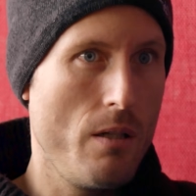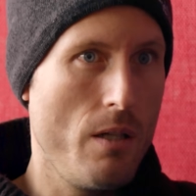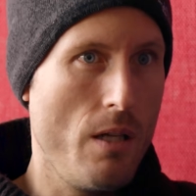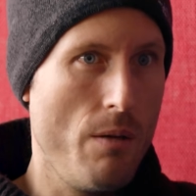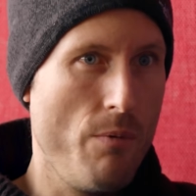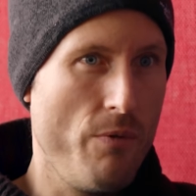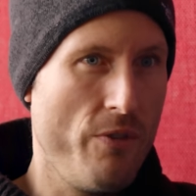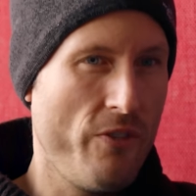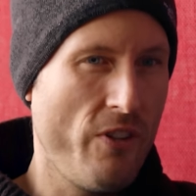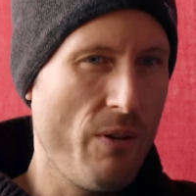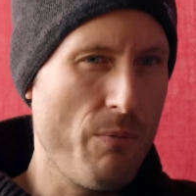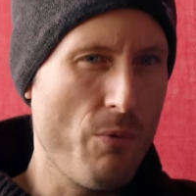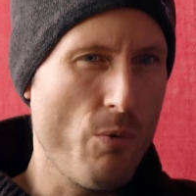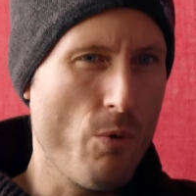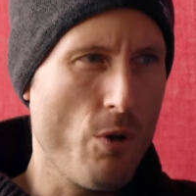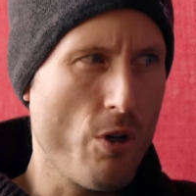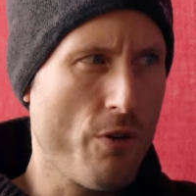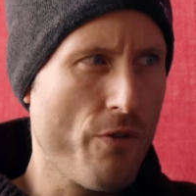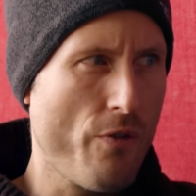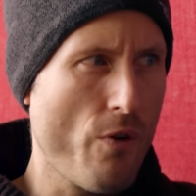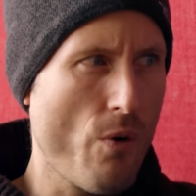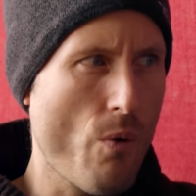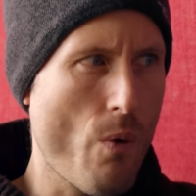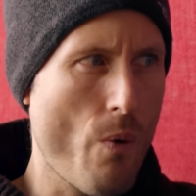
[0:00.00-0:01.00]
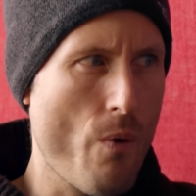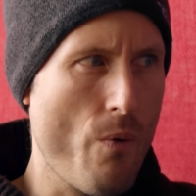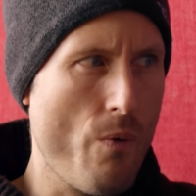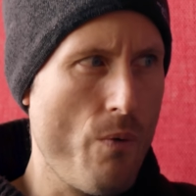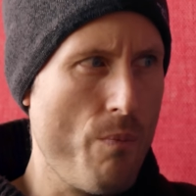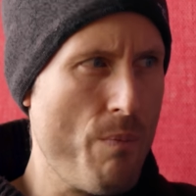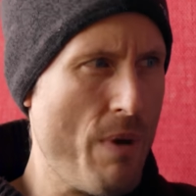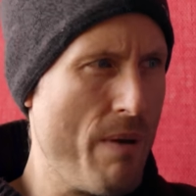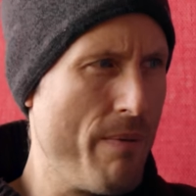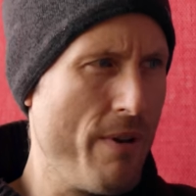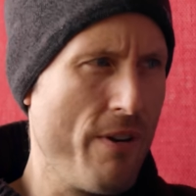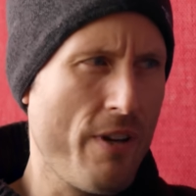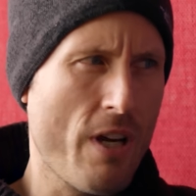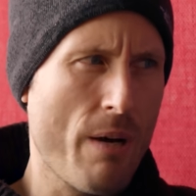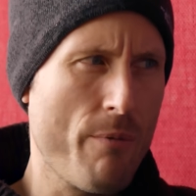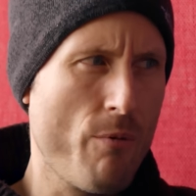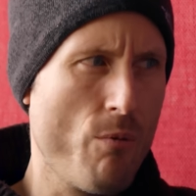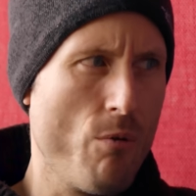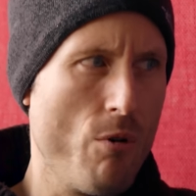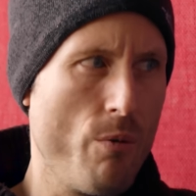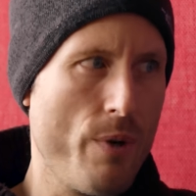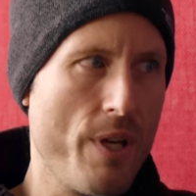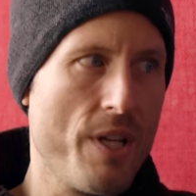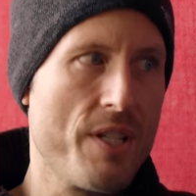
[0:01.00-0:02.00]
It seemed to work for maybe a
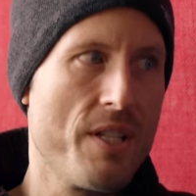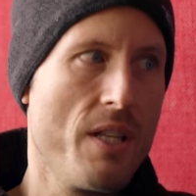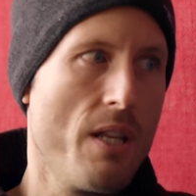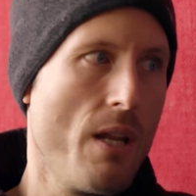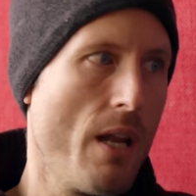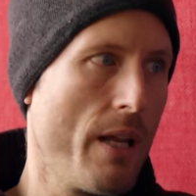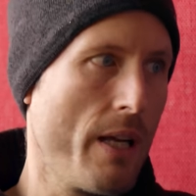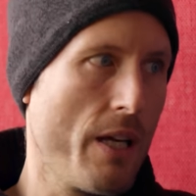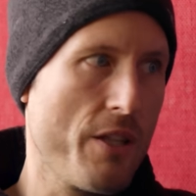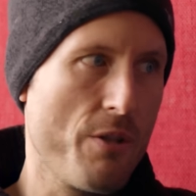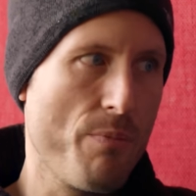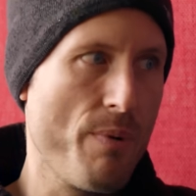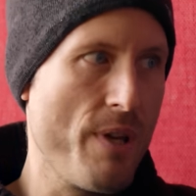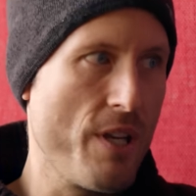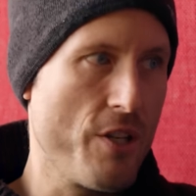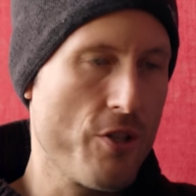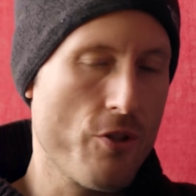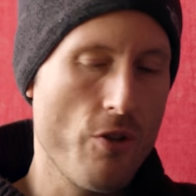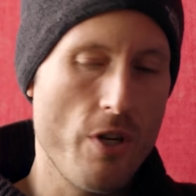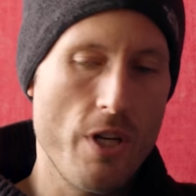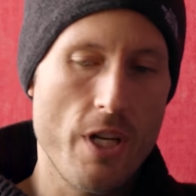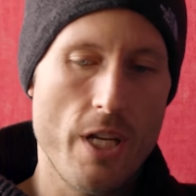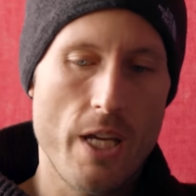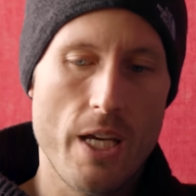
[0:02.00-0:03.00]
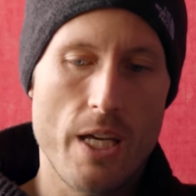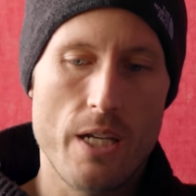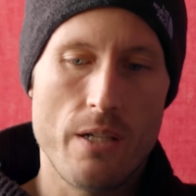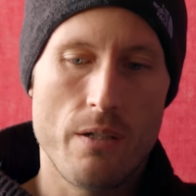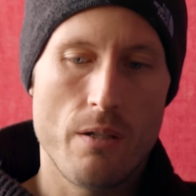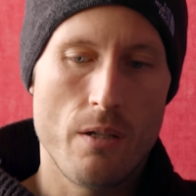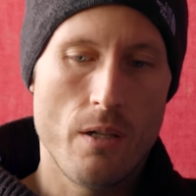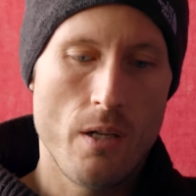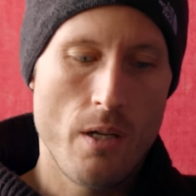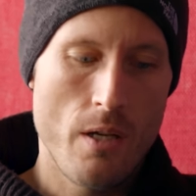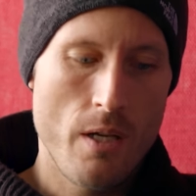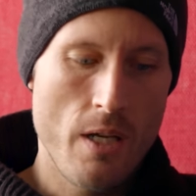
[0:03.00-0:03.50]
couple more weeks. And then I got the pink screen again.